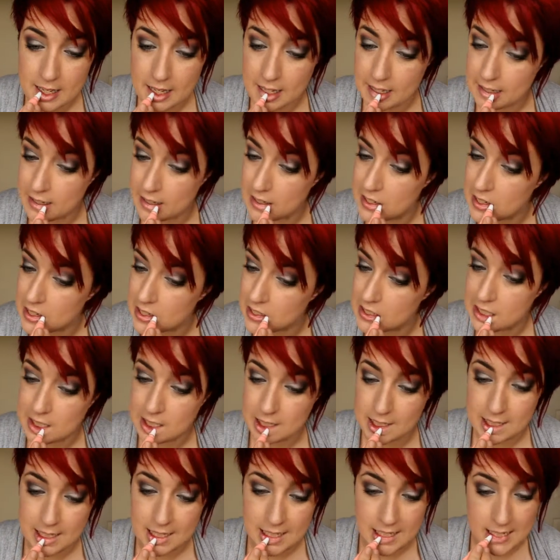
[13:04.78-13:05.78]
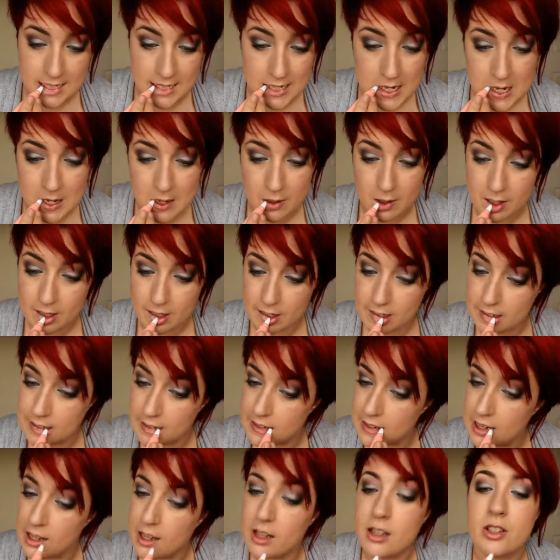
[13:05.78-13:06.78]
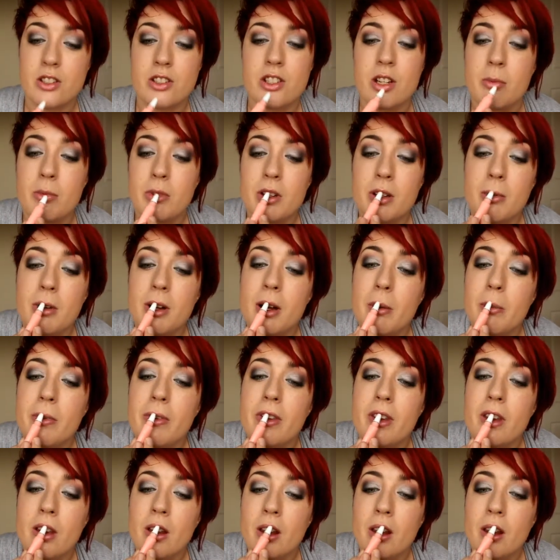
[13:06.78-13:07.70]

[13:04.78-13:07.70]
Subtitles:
I'm just going to add a little shimmer to my lips.